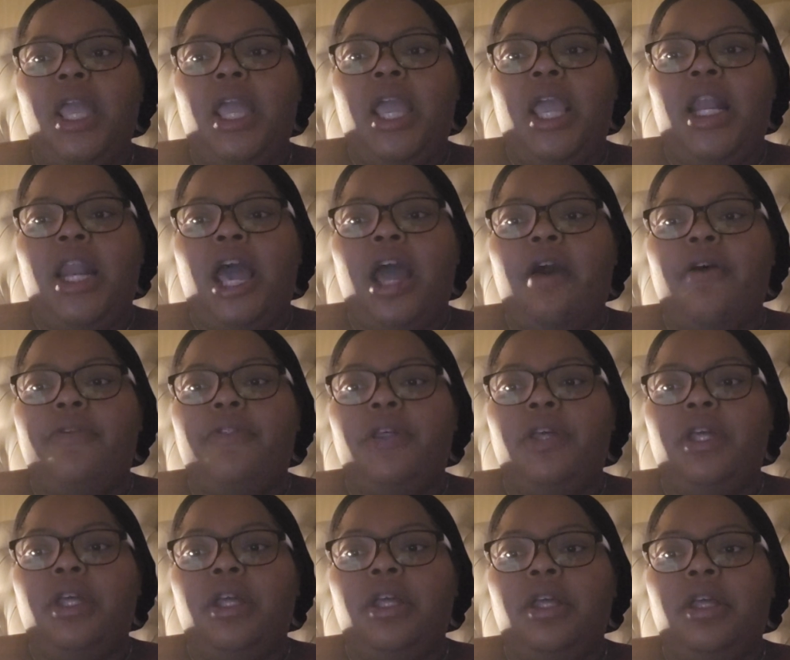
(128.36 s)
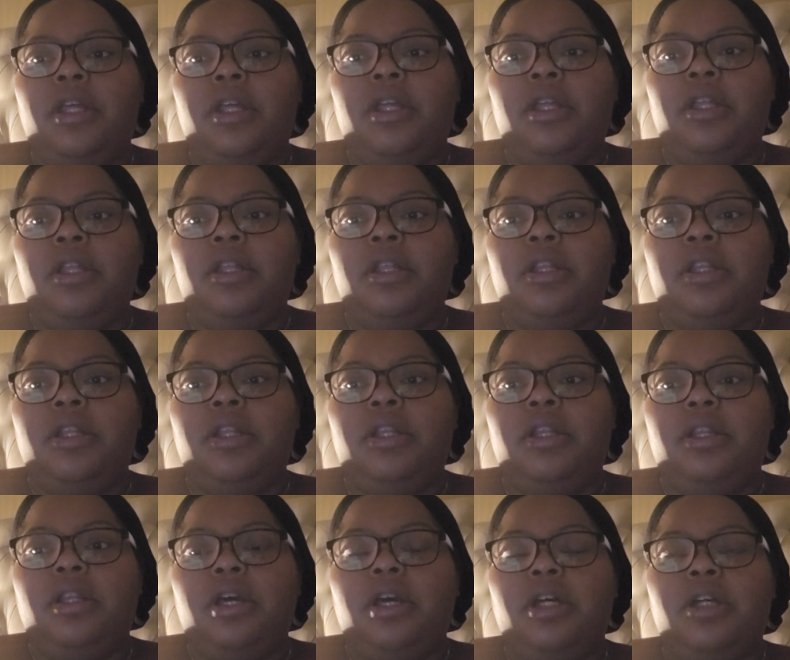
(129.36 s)
and how the
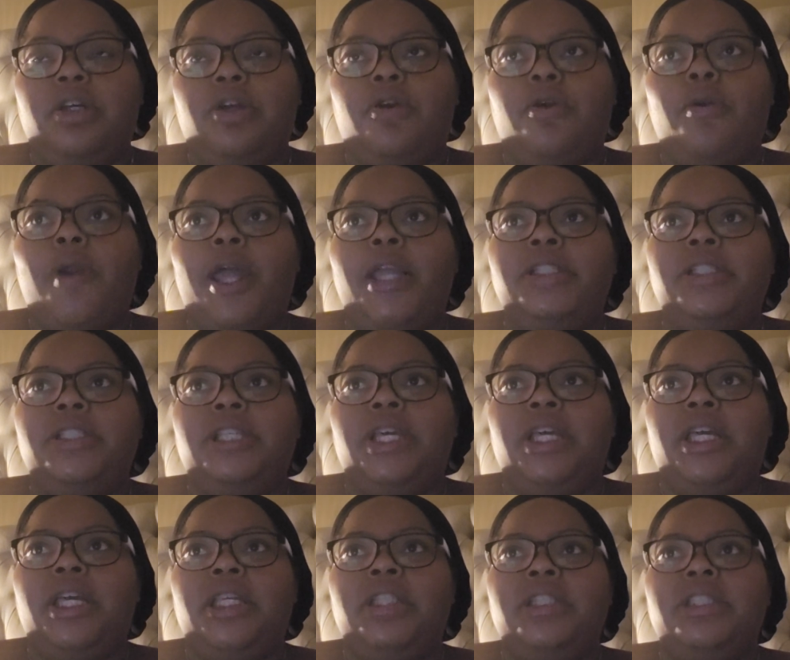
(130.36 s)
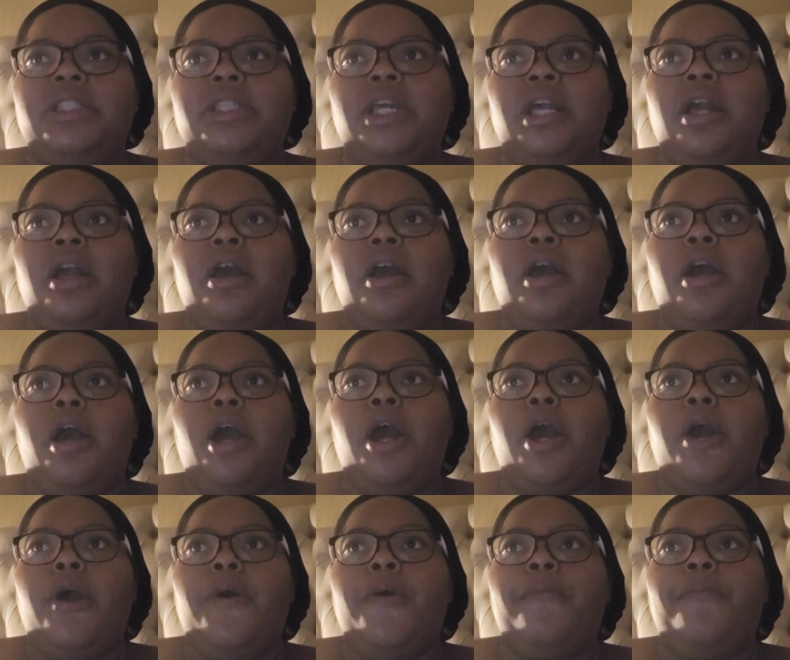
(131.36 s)
crisis
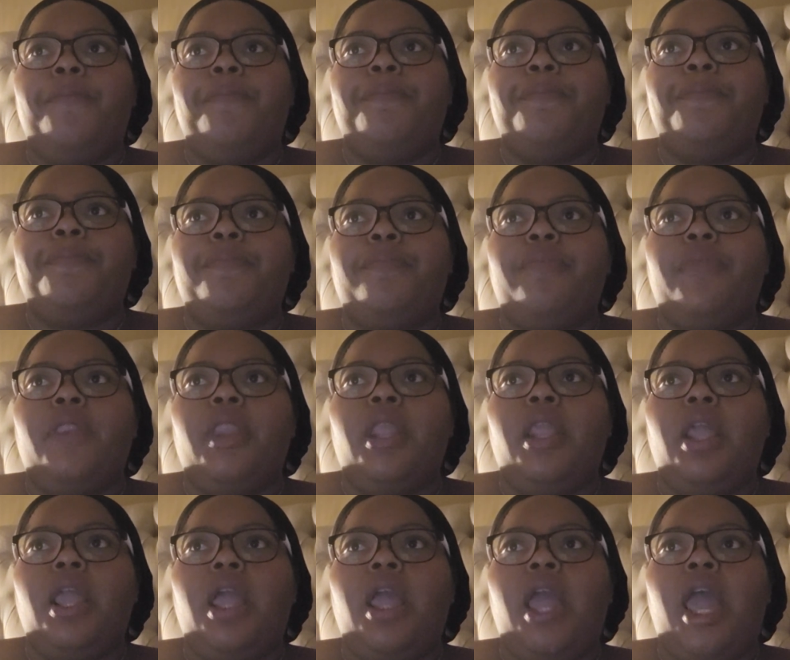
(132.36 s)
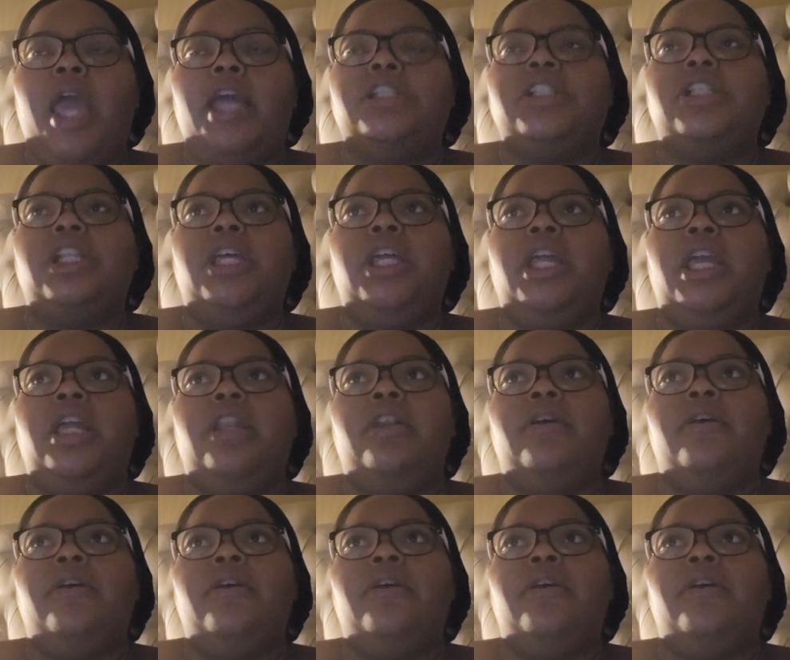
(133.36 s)
um, actually ended